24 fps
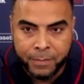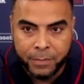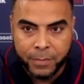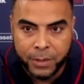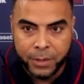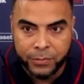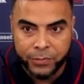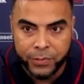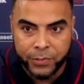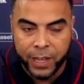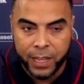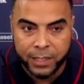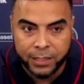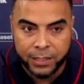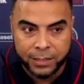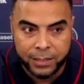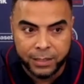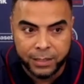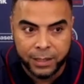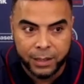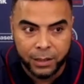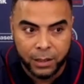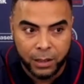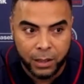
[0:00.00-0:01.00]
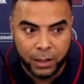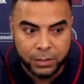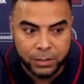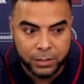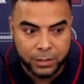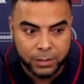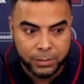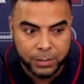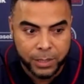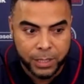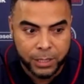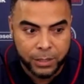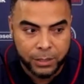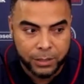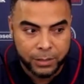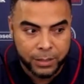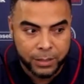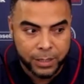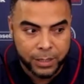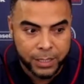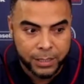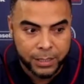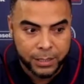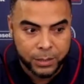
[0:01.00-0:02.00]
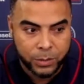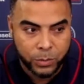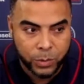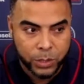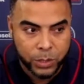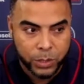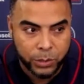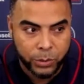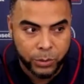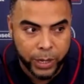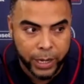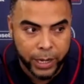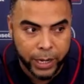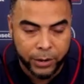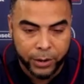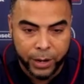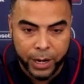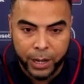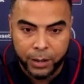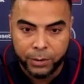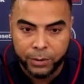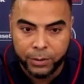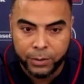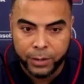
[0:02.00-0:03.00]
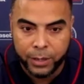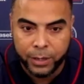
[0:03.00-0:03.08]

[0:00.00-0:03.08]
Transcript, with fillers: the fans are awesome, you know. It was a great crowd.